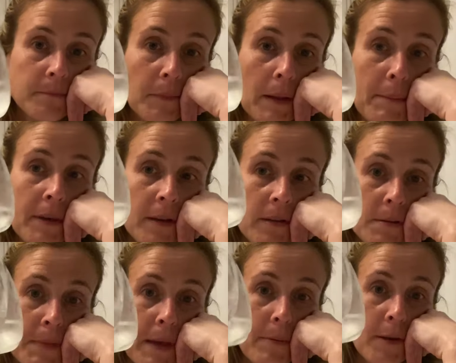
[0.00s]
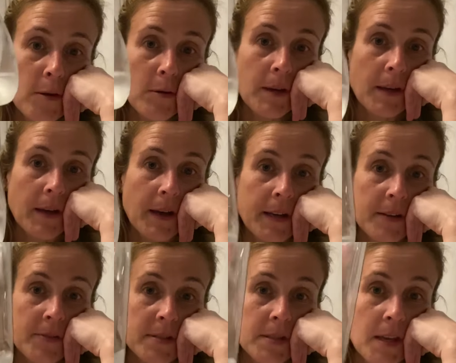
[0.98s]
Because maybe you can kind
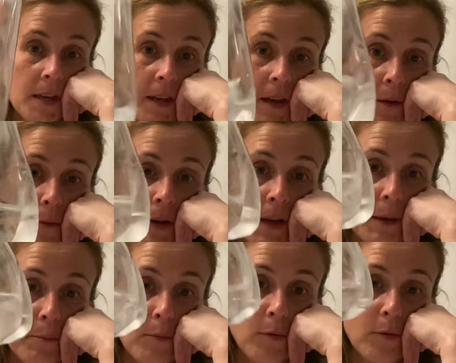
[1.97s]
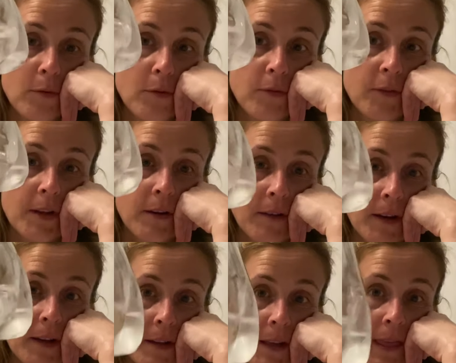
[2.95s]
of see it when I move it
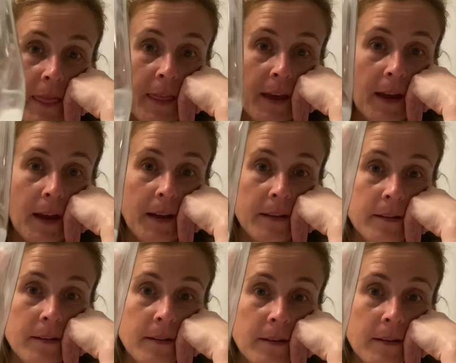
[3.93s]
around like that.